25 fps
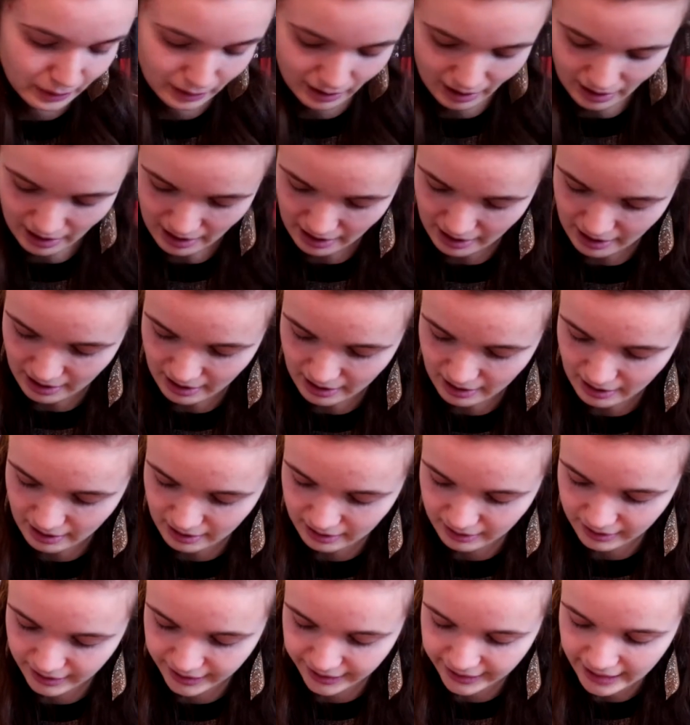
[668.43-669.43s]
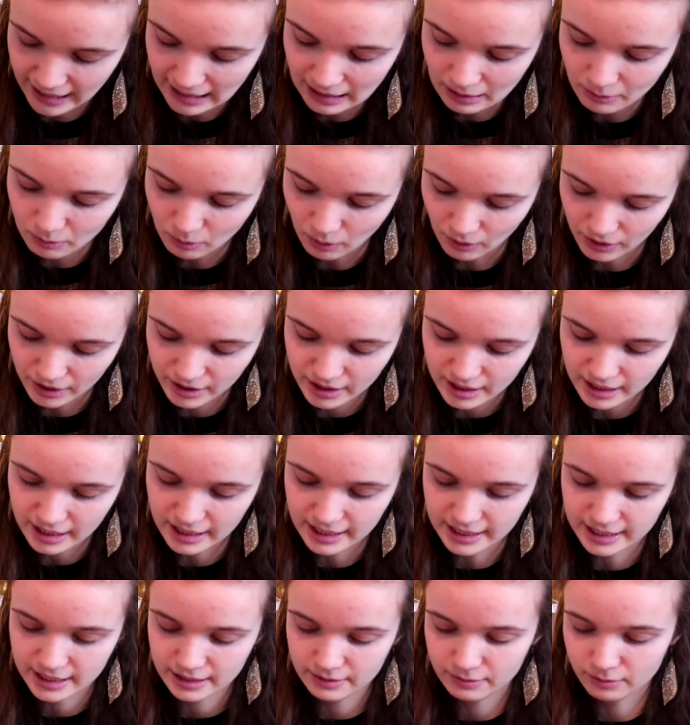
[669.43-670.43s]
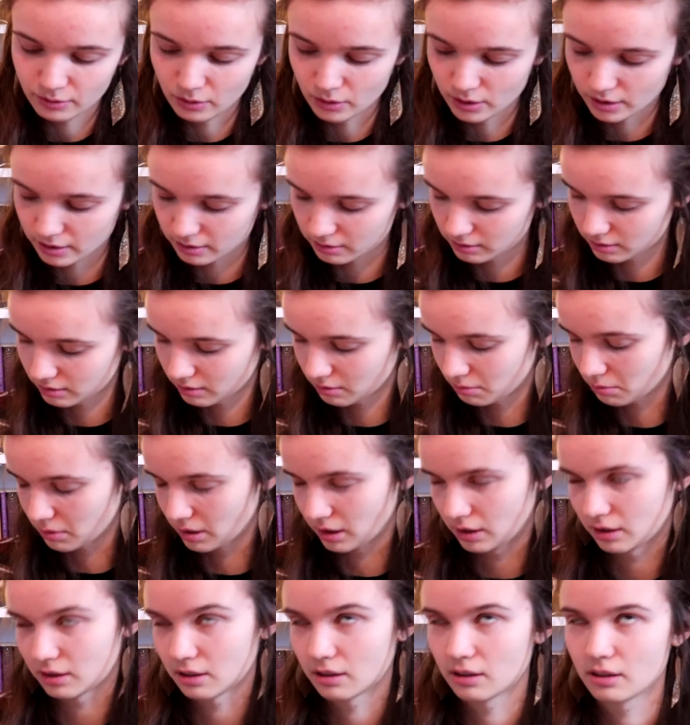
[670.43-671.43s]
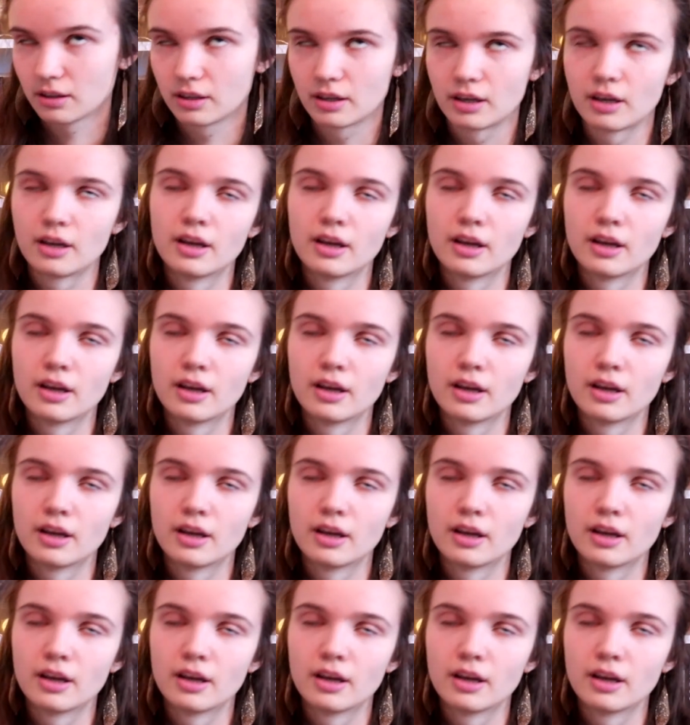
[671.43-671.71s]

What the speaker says: The yellow one is for, oh my god,